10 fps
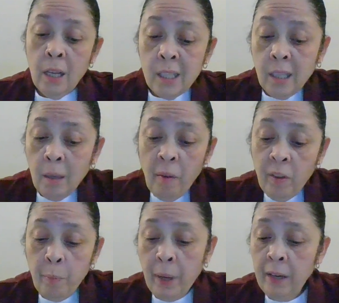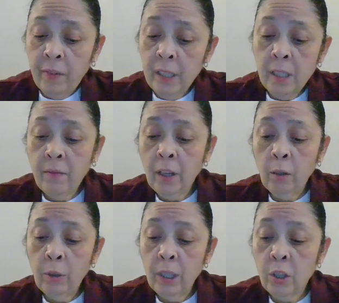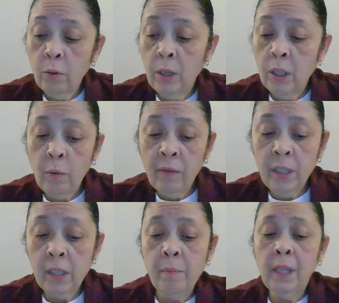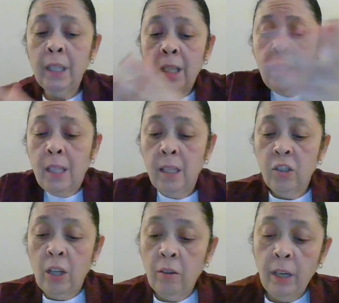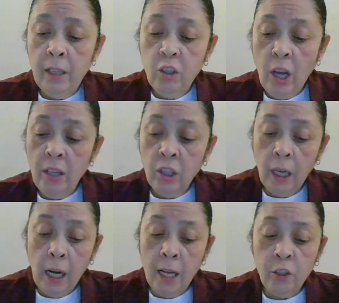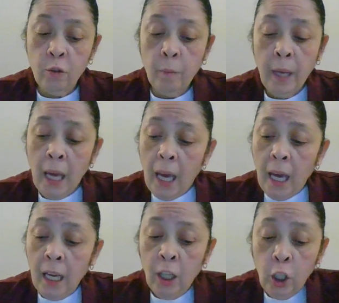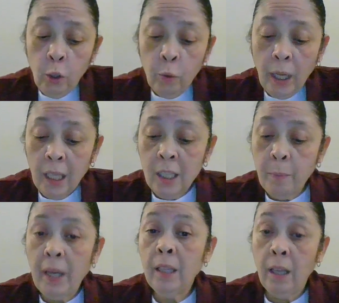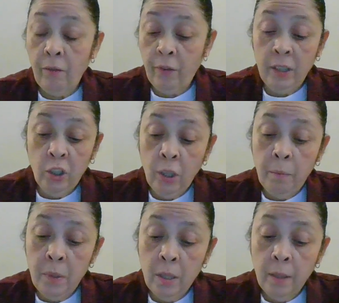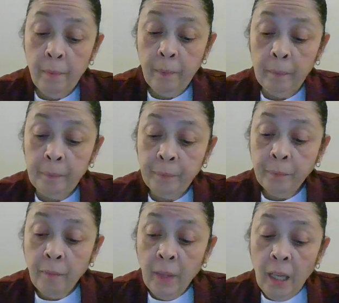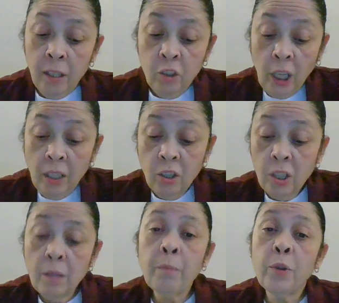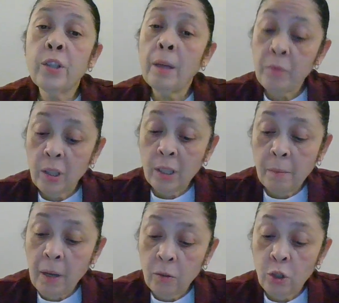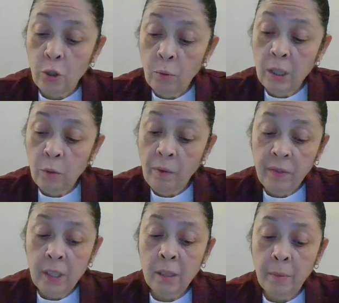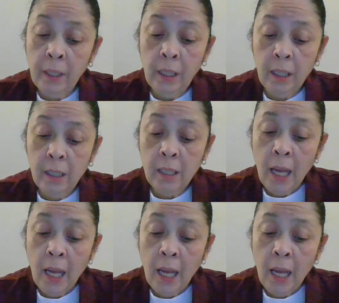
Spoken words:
Some of the benefits of including students with disabilities in the general education classroom include expanding friendships, changes in perceptions about students with disabilities,